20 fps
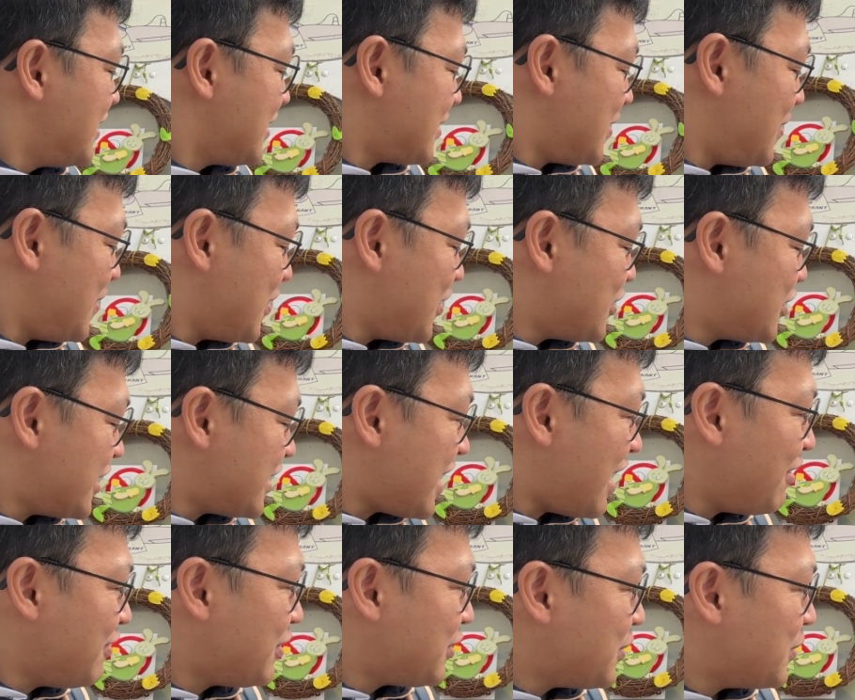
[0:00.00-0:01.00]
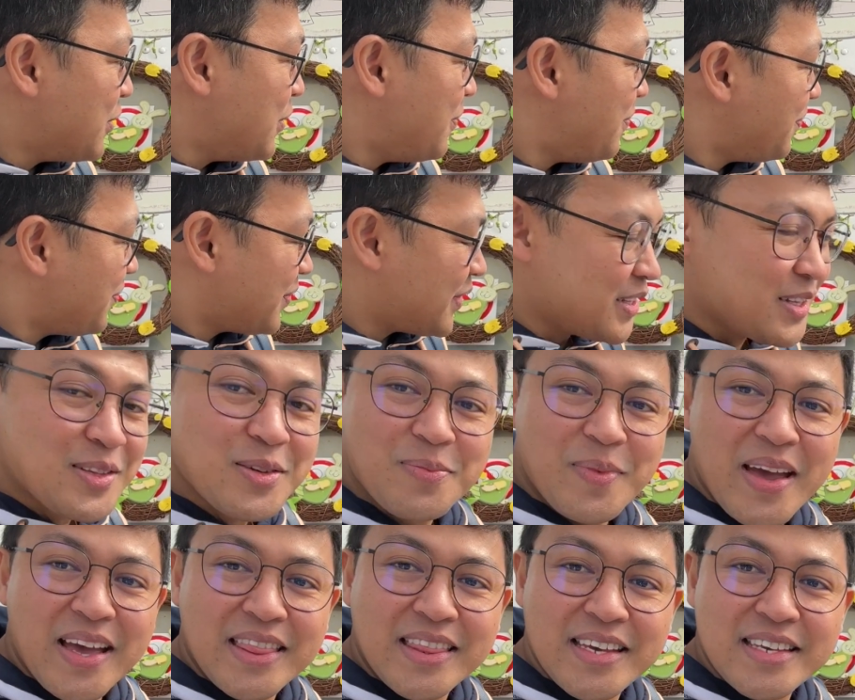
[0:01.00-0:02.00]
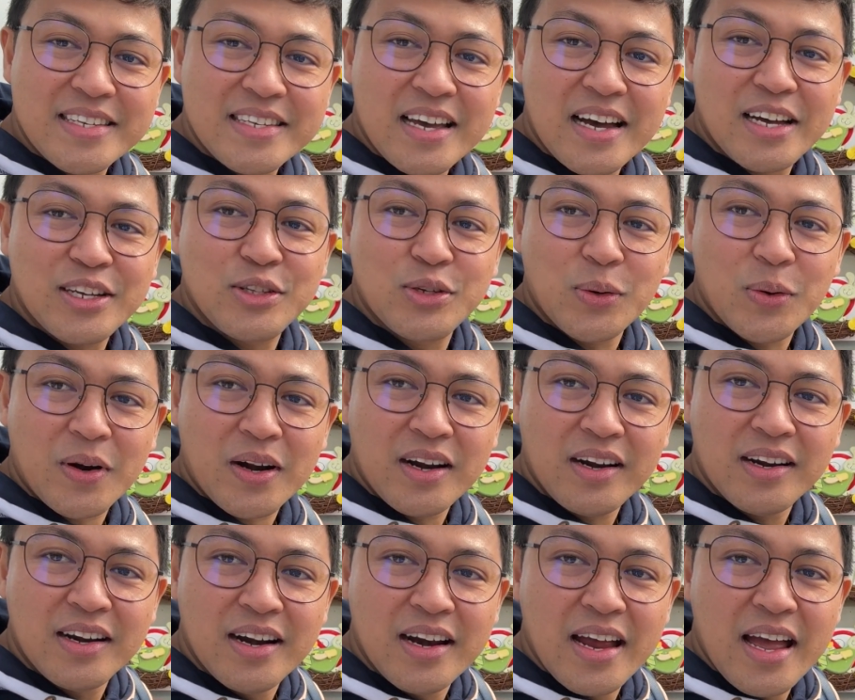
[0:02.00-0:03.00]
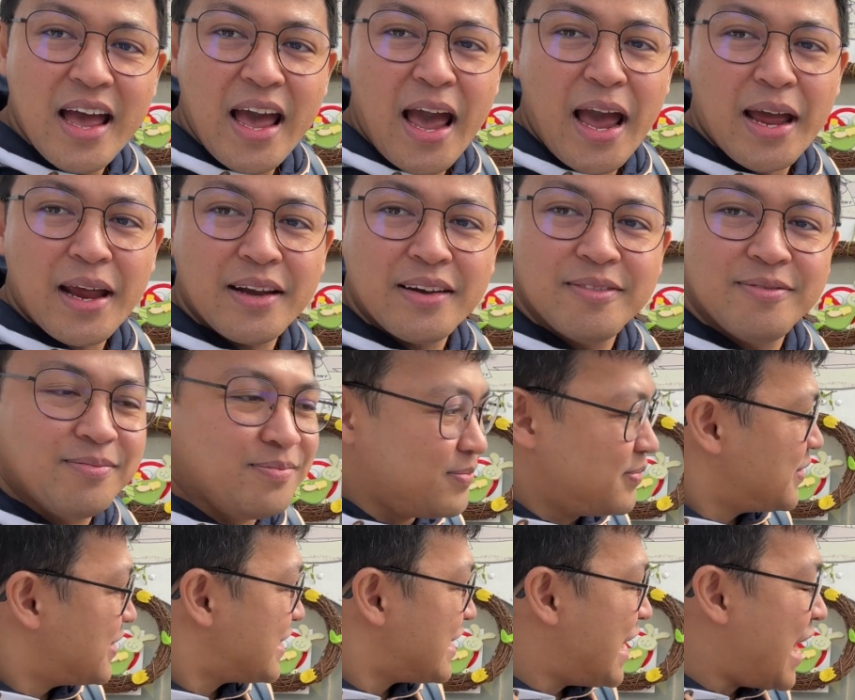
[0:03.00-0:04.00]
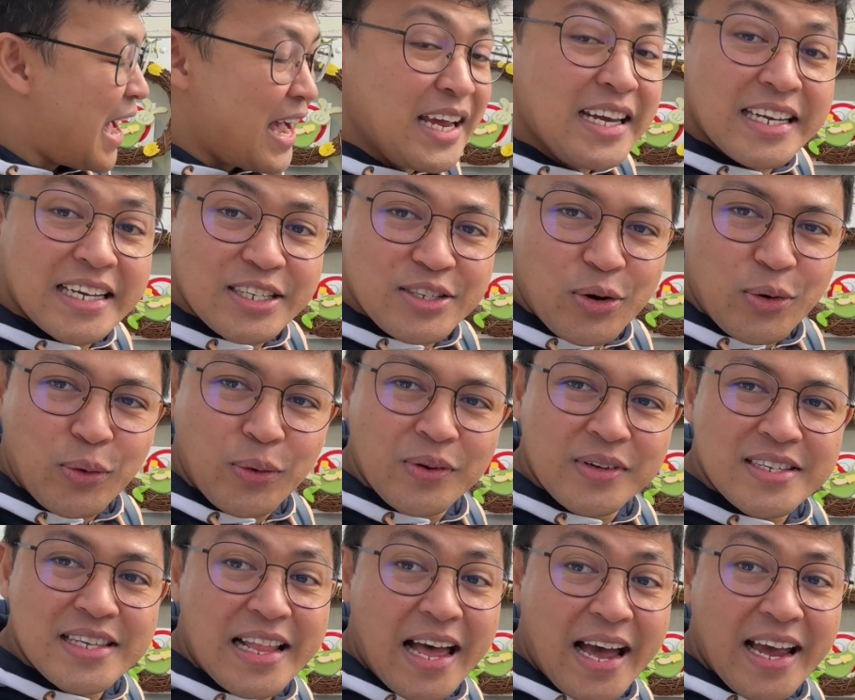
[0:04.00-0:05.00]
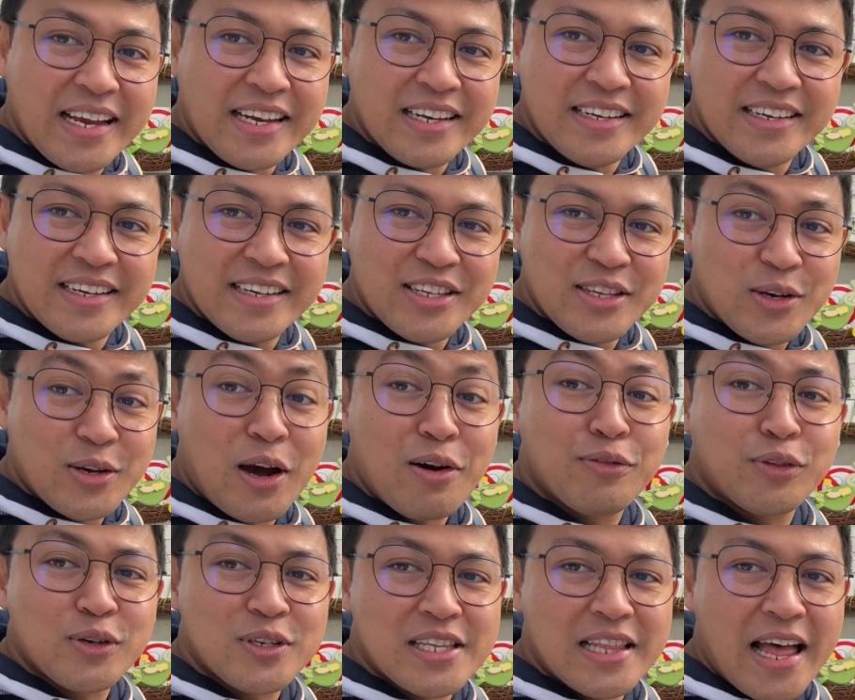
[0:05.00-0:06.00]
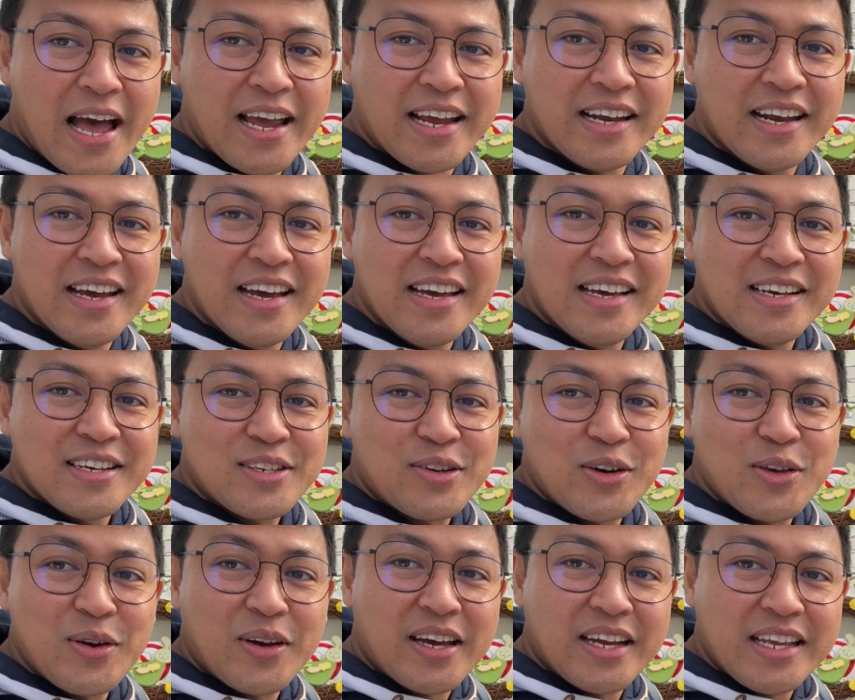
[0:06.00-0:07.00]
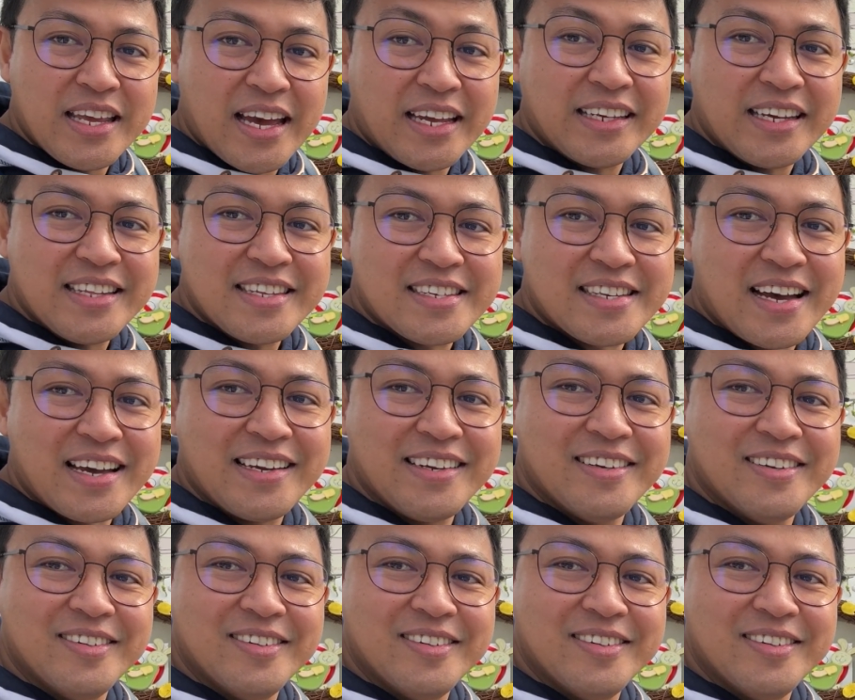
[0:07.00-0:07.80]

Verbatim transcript: So you just have to make this uh, door and slide it, slide, you have to slide so you can get inside.